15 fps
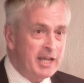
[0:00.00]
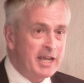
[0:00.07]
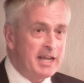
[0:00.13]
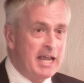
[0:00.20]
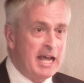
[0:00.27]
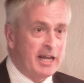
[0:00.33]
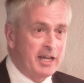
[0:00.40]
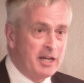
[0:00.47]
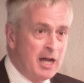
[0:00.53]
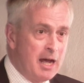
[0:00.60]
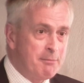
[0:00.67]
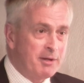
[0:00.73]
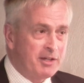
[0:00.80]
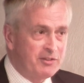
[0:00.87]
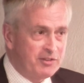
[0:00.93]
in
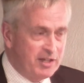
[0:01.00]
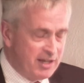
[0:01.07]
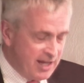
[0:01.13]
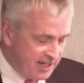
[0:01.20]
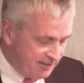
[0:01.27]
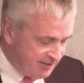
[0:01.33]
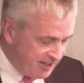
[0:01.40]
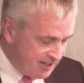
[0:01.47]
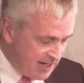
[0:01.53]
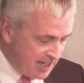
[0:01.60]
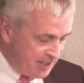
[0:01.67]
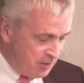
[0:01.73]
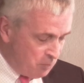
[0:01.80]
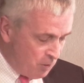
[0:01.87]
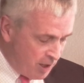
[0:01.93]
economics in
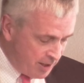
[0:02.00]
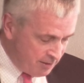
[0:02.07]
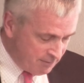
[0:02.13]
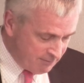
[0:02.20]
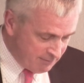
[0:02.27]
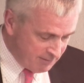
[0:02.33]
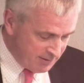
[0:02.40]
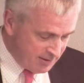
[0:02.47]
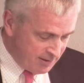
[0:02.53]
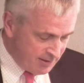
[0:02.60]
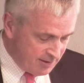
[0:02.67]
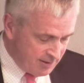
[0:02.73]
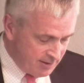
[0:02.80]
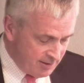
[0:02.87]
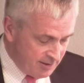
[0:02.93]
1991
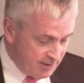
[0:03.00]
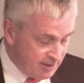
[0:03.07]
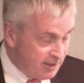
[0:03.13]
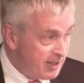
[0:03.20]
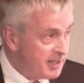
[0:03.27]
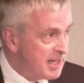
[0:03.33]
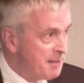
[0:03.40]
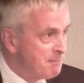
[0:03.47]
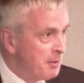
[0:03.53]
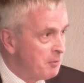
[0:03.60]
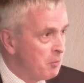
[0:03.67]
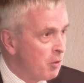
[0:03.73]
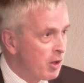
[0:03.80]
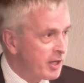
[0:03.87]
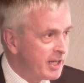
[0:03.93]
and had been
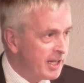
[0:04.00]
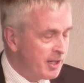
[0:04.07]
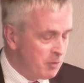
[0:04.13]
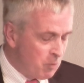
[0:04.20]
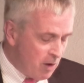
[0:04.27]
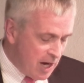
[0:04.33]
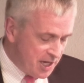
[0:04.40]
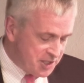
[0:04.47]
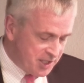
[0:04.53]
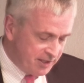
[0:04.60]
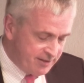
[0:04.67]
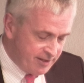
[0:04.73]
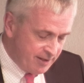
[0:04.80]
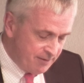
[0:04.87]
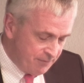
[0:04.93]
working in
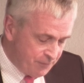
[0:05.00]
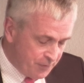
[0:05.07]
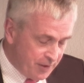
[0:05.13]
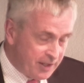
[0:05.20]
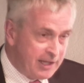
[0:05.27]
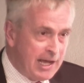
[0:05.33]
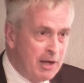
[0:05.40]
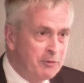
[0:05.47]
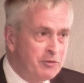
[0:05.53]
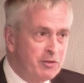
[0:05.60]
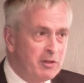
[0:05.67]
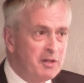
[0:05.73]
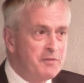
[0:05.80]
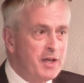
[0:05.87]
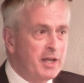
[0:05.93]
Washington for the
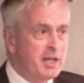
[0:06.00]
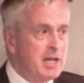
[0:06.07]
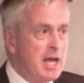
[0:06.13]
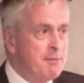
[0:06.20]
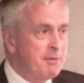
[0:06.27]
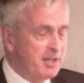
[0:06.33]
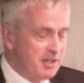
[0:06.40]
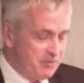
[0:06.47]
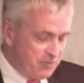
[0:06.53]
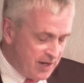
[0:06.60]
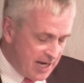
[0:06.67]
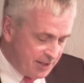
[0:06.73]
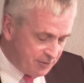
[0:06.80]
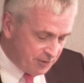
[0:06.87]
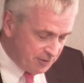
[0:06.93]
Council of Economic
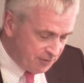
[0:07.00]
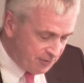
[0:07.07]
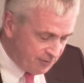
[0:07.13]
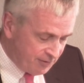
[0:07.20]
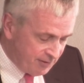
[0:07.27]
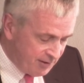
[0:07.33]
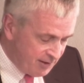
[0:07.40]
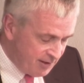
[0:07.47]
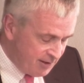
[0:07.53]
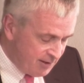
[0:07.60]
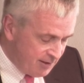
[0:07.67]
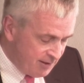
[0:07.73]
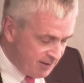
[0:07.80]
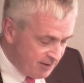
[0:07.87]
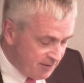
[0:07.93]
Advisers,
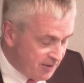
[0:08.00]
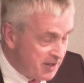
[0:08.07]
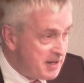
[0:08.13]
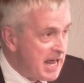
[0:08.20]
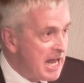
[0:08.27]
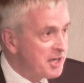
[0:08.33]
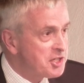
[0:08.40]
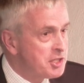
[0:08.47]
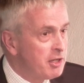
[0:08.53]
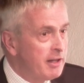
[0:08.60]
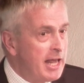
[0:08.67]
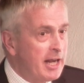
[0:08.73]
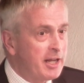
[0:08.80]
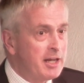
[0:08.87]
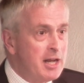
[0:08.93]
the National
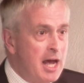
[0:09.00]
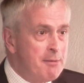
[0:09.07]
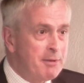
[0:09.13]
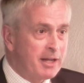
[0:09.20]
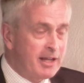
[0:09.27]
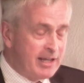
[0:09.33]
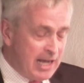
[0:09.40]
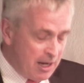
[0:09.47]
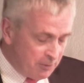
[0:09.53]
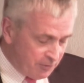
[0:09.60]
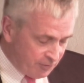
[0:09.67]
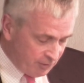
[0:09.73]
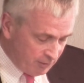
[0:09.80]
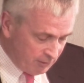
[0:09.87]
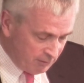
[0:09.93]
Economic
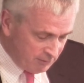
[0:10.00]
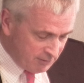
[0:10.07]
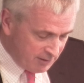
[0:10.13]
Council,